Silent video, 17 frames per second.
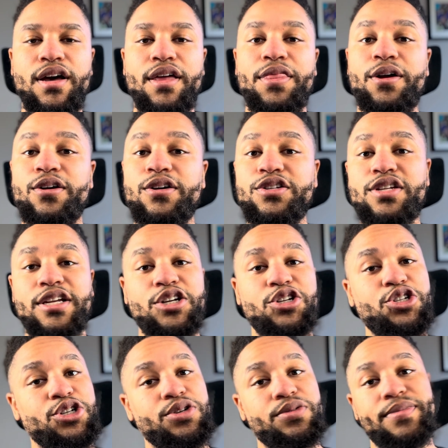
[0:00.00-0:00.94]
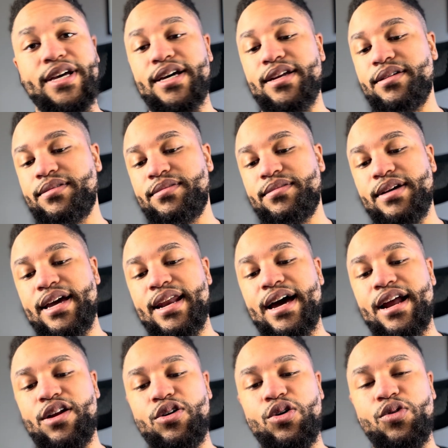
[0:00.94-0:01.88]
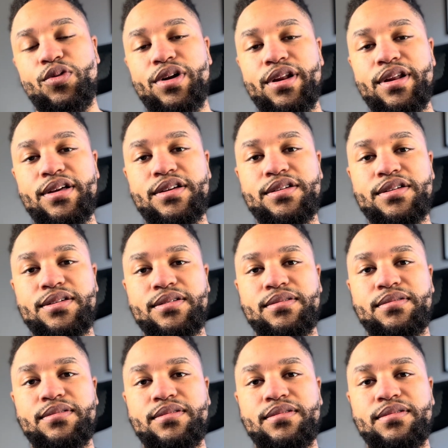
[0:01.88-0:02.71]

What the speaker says: there is an issue, man. And I don't know what it is.